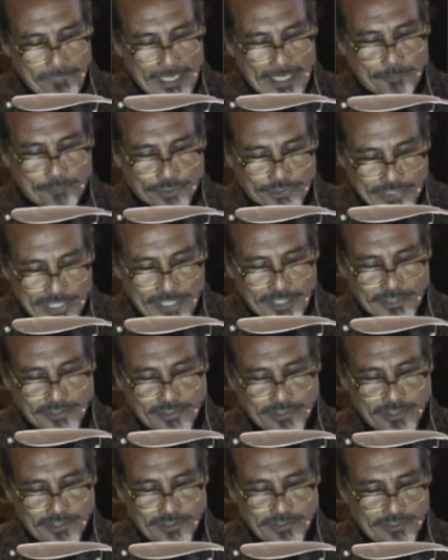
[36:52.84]
and
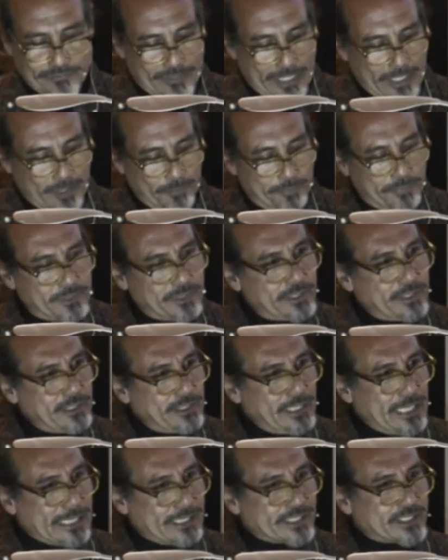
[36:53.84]
protect, develop,
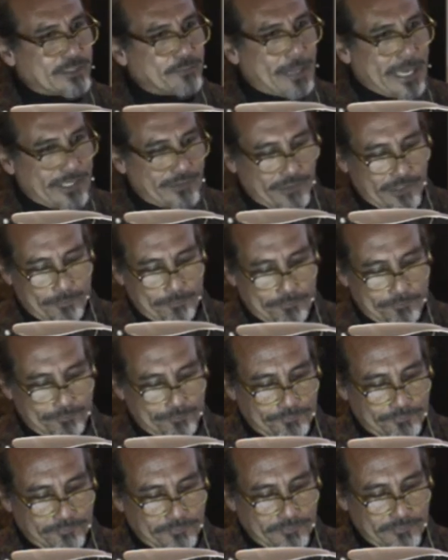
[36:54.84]
and expand them.
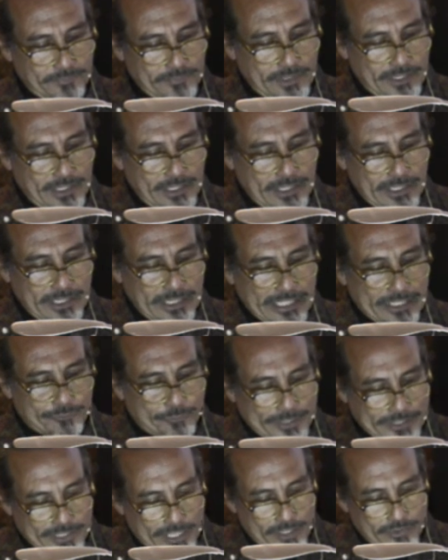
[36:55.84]

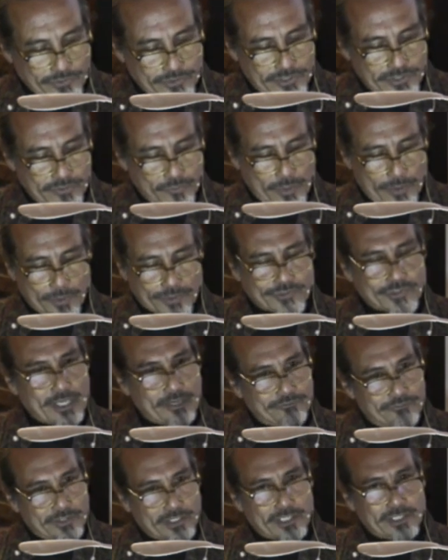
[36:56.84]
If we don't, we will
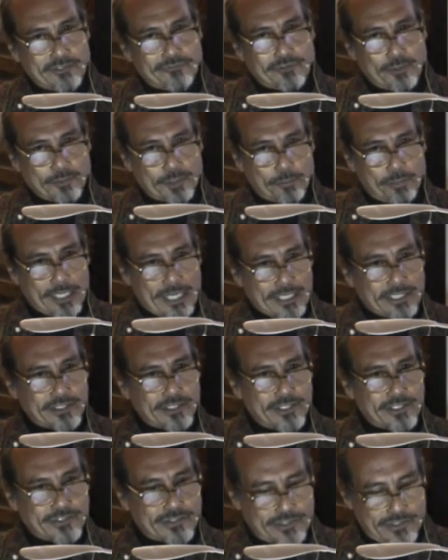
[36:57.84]
suffer from the
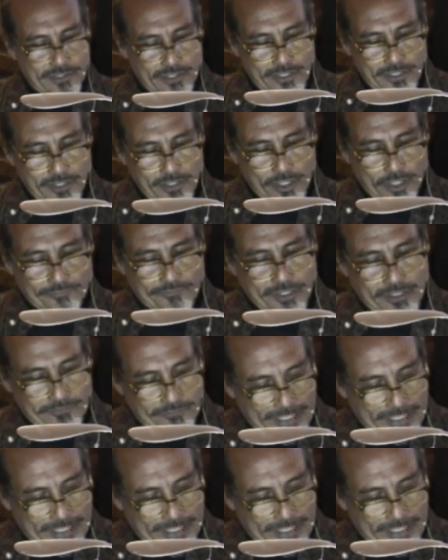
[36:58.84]
blindness of the